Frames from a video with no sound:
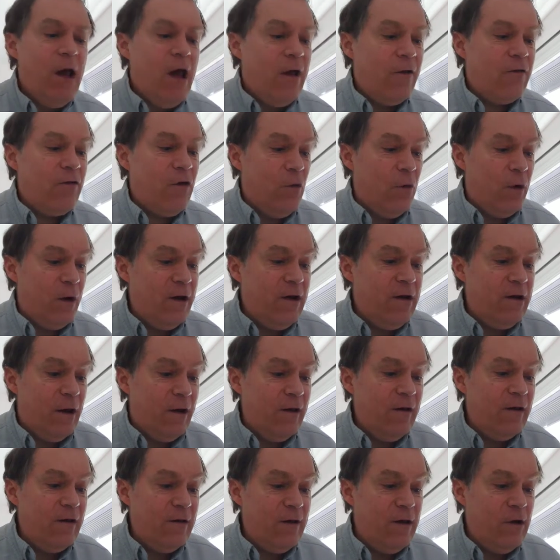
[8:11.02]
And so what he
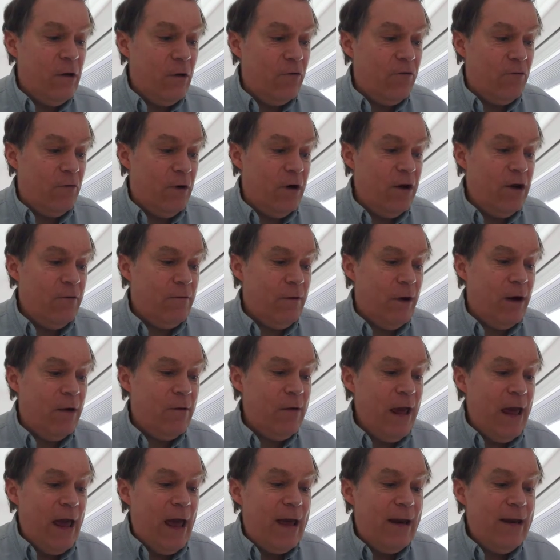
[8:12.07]
does is he goes running
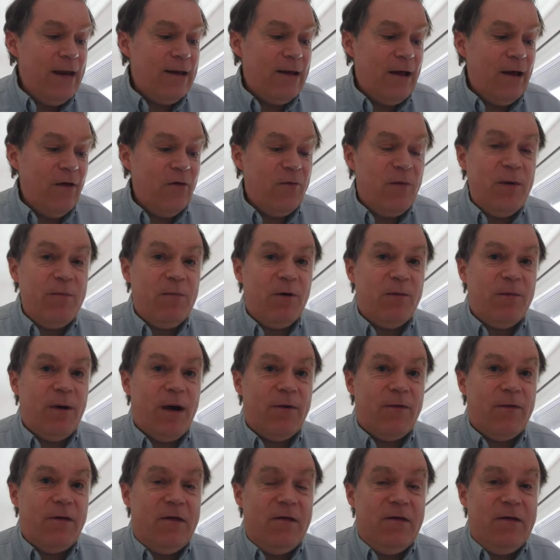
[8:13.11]
around and he tells people
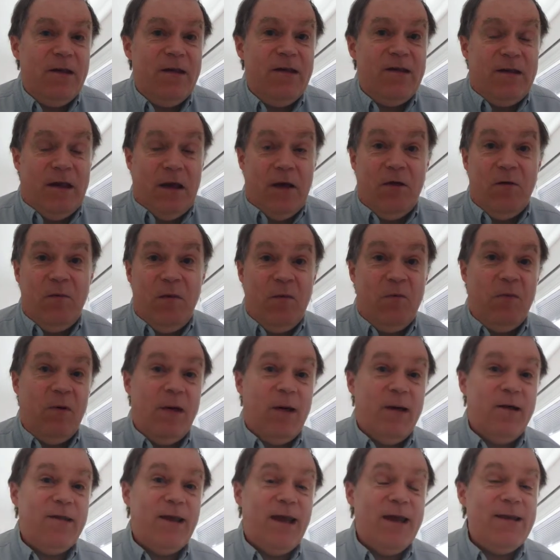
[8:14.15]
about this, and he's telling people
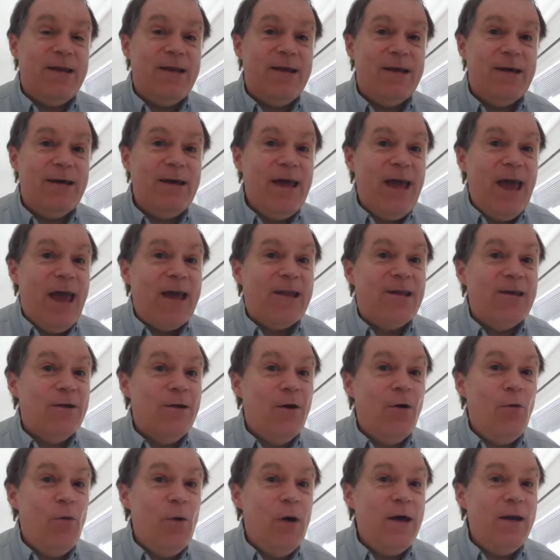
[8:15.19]
about his idea. And you
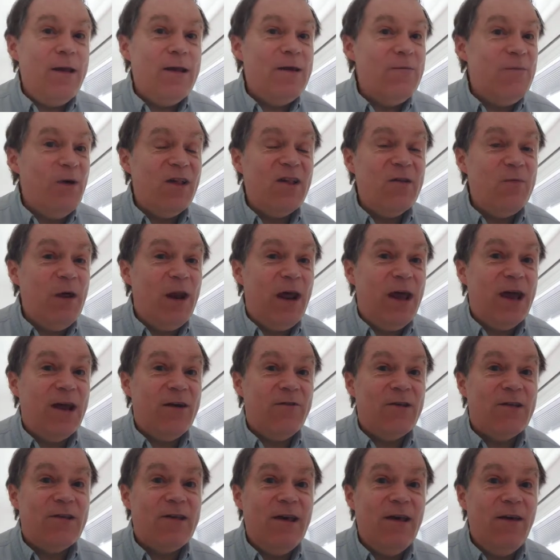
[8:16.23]
know what? He must have been a heck
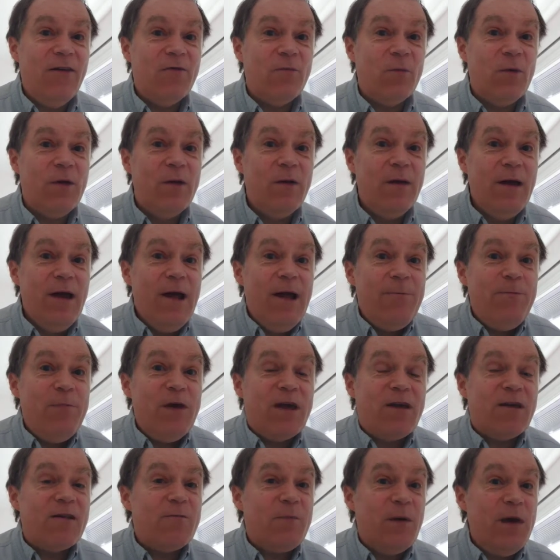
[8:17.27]
of a salesman,
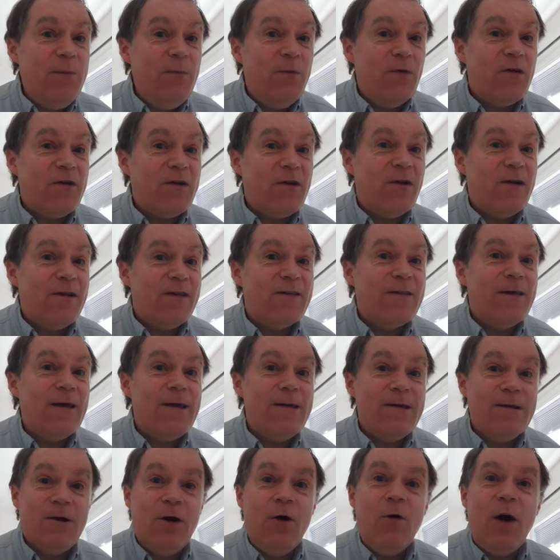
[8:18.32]
because people start
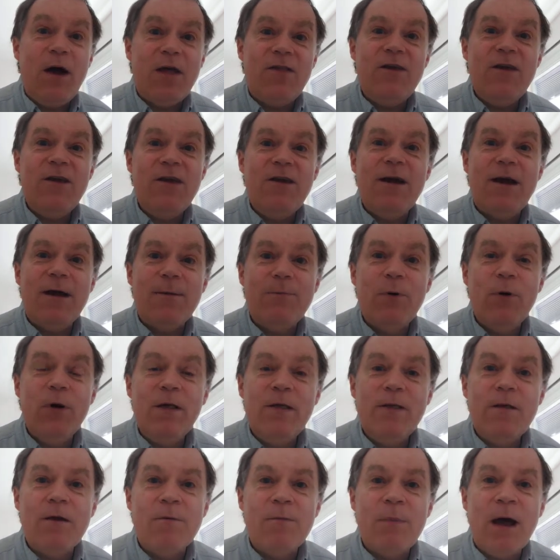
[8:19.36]
saying, I think you got a
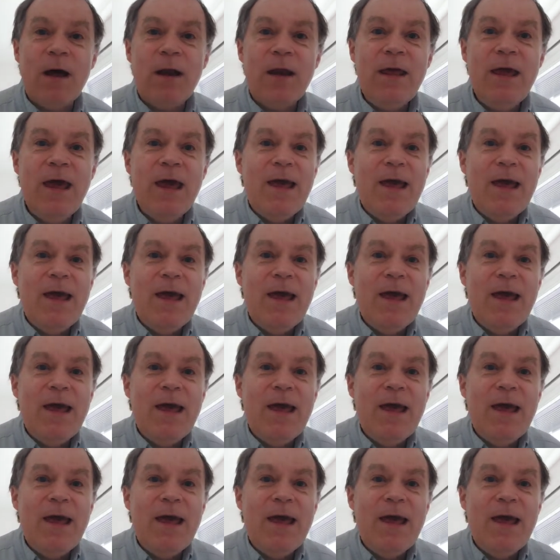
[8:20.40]
point there, Mani.